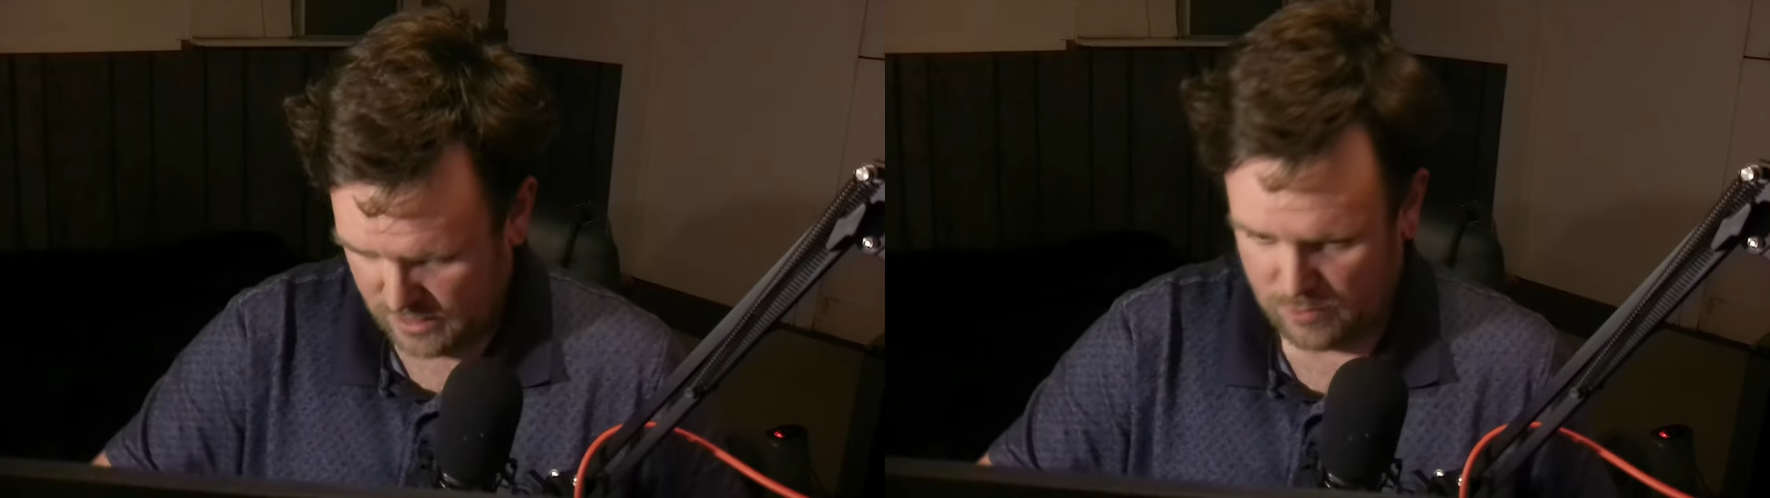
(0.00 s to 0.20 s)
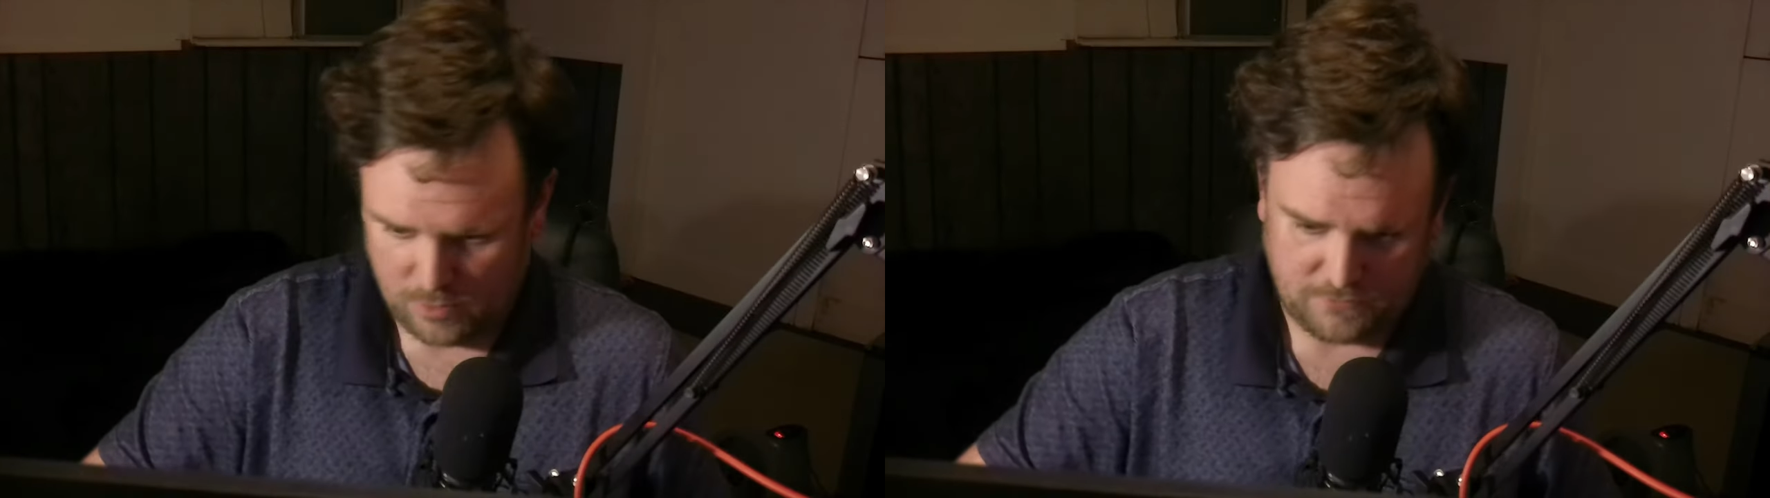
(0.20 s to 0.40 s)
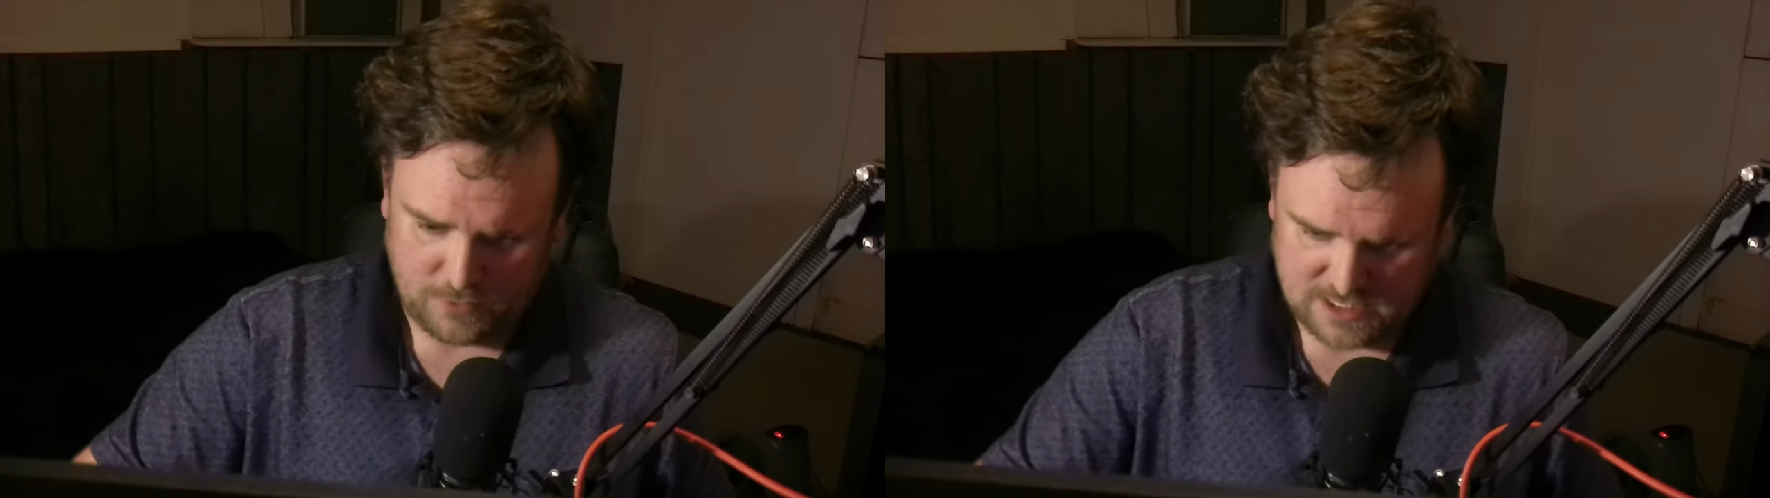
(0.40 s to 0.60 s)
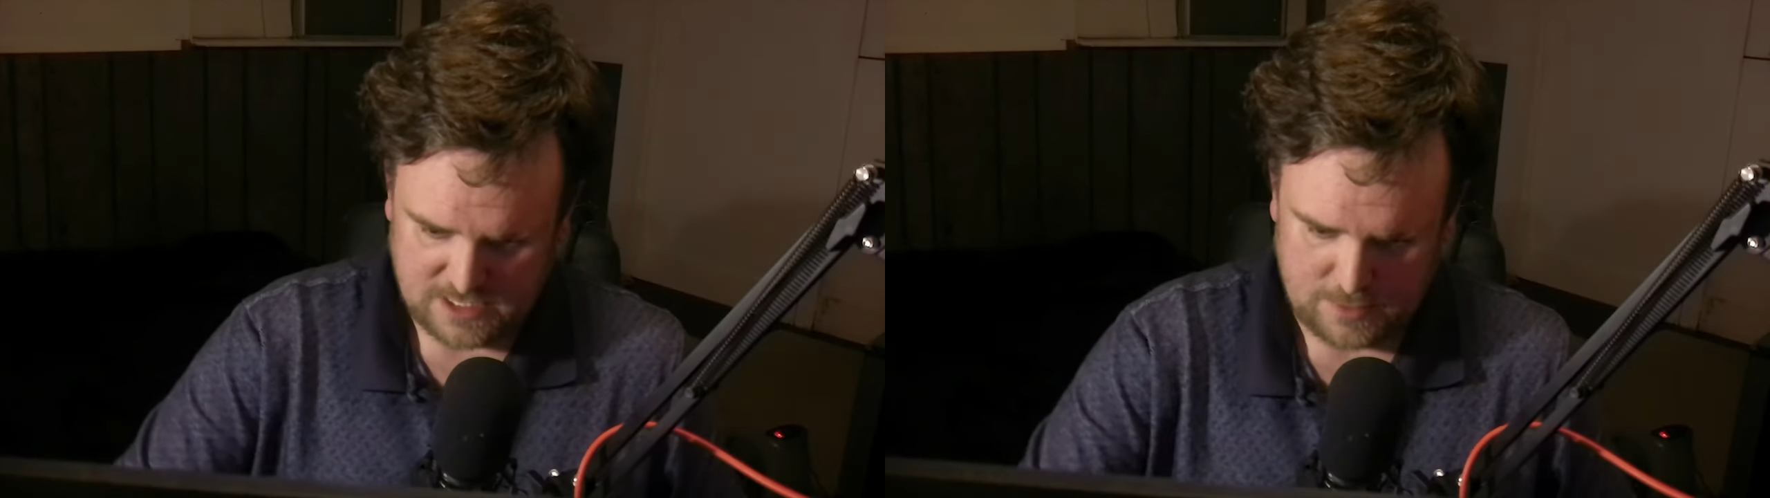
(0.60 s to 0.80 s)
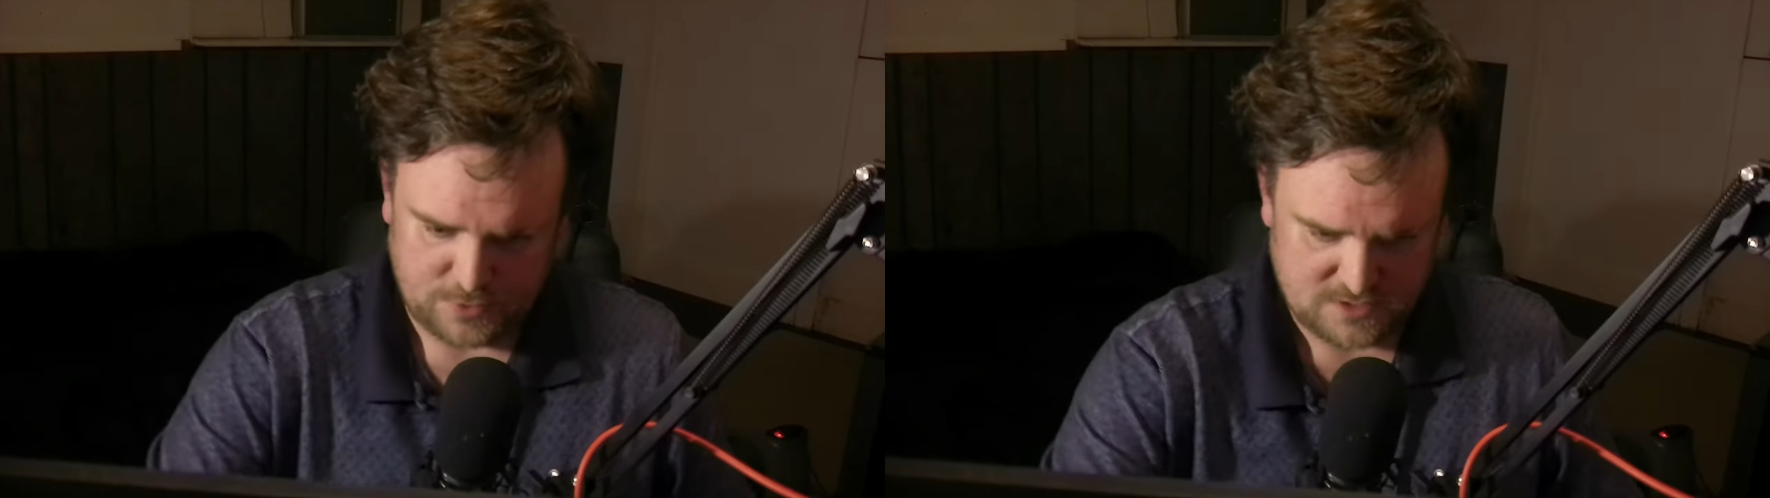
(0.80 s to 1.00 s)
They were free
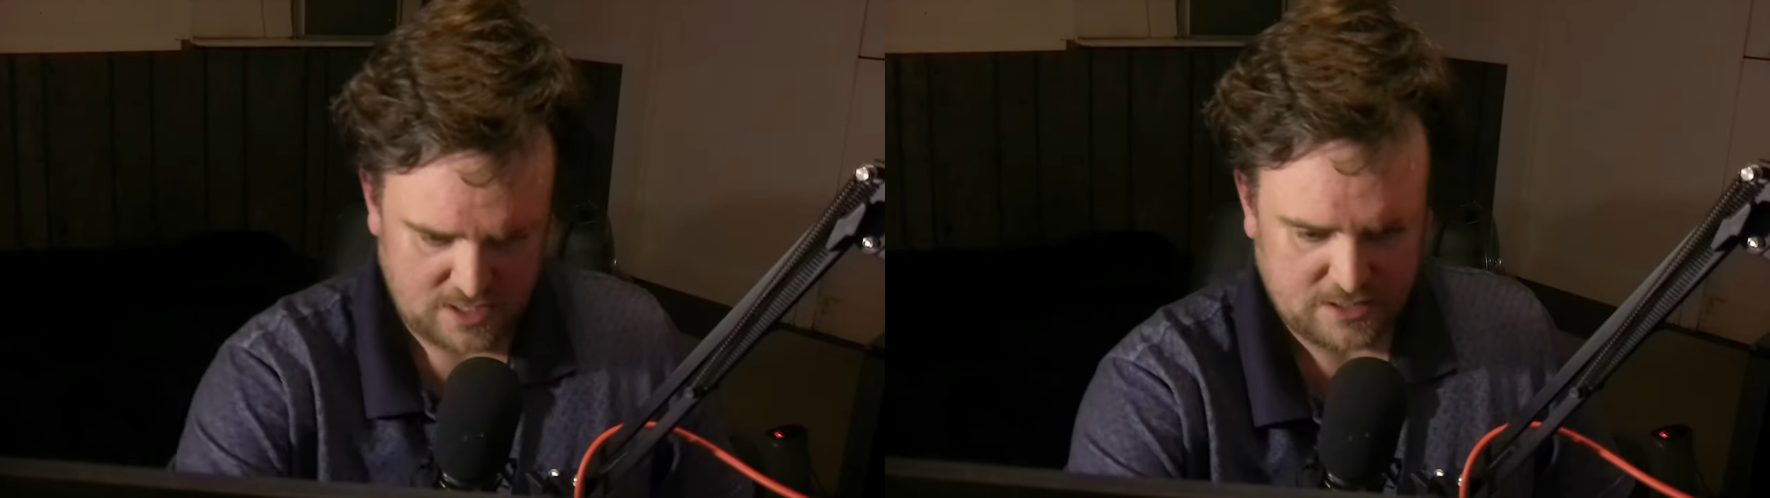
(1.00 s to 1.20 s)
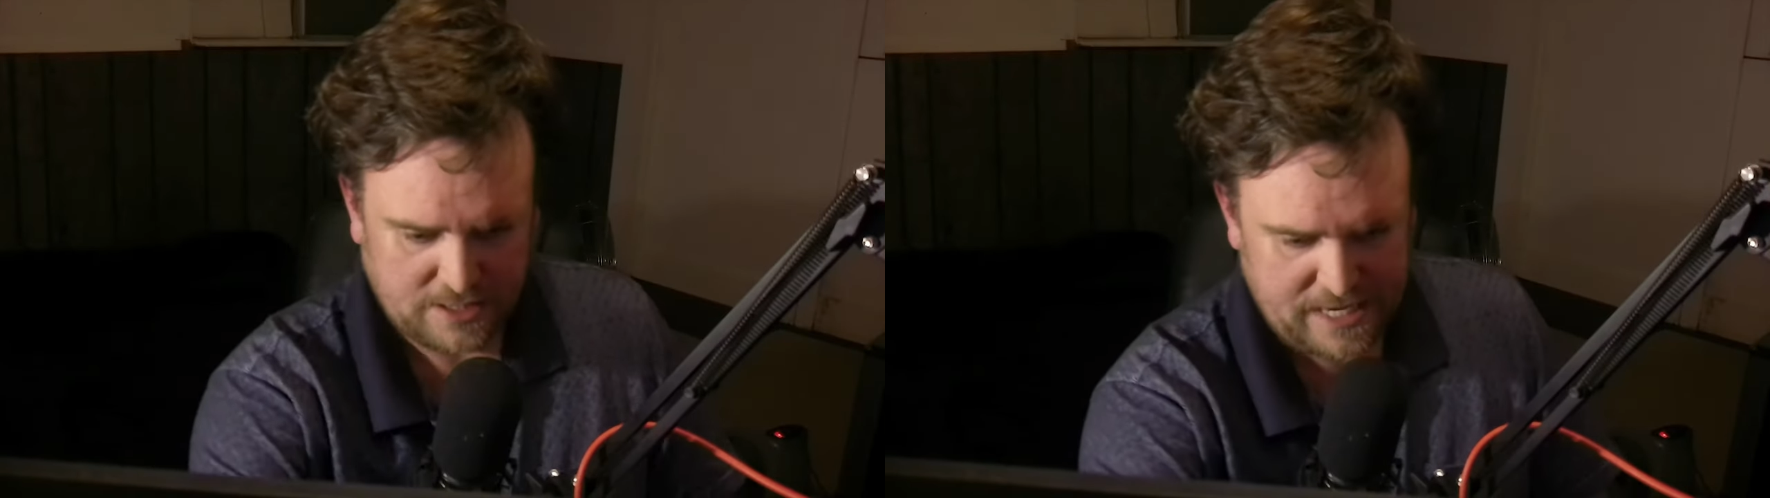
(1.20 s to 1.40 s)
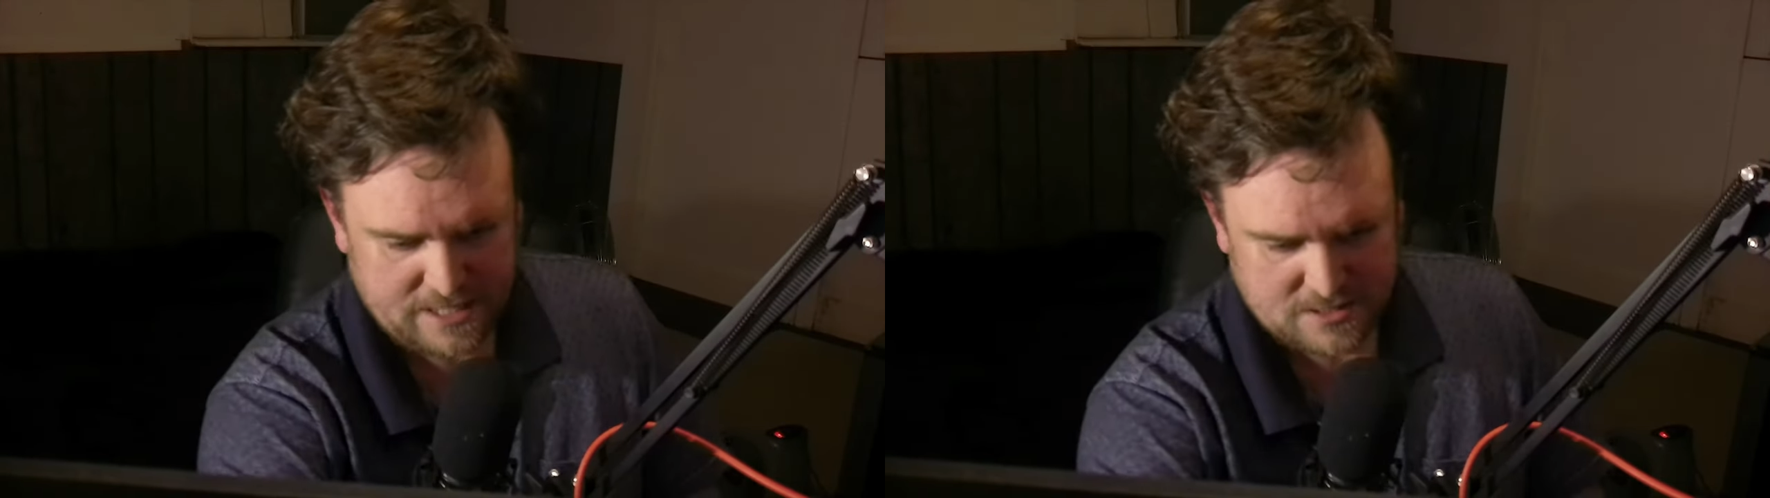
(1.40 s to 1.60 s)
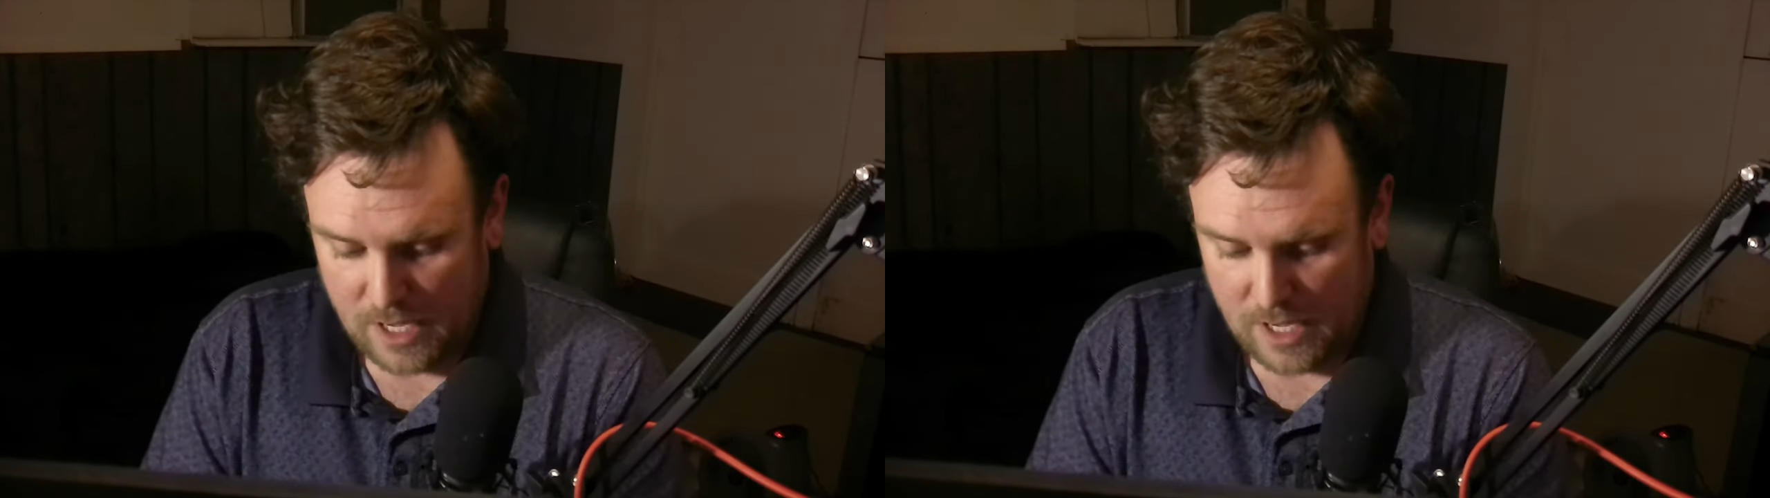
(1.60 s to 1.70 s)
samples nonetheless.